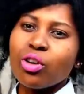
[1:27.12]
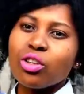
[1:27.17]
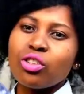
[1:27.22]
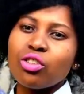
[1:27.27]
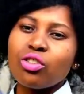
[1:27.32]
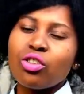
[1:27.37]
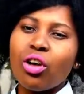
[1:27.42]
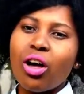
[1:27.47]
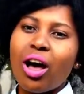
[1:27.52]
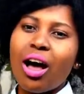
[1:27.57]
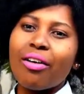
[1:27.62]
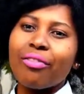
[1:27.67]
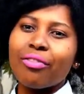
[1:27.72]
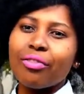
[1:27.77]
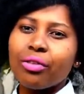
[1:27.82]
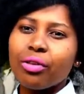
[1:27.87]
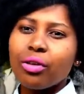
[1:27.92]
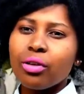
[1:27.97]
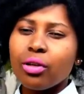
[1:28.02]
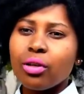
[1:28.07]
know the German have...
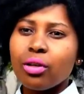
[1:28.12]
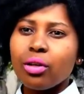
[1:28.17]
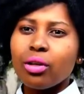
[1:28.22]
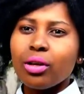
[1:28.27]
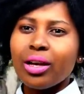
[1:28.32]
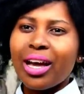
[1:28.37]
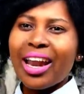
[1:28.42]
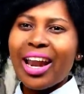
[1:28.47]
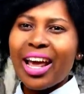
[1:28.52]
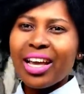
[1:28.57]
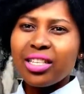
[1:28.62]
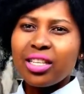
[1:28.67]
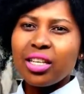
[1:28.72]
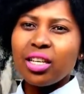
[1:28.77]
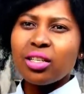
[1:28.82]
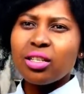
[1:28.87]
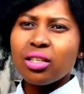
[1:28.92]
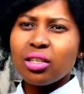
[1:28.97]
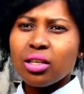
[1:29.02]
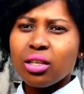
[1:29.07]
Shepherd? Can I
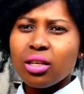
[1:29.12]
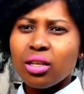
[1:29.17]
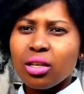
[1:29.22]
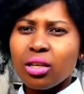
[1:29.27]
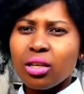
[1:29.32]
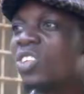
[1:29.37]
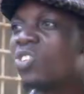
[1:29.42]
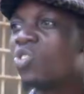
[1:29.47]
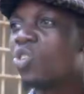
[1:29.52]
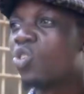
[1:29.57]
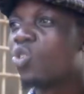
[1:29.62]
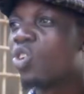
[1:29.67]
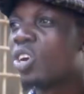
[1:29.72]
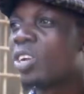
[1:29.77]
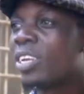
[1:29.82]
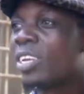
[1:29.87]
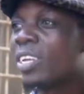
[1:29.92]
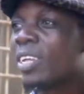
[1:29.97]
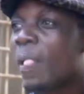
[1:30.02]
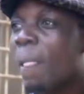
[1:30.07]
see it? Don't
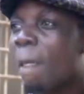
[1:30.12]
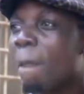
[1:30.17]
worry.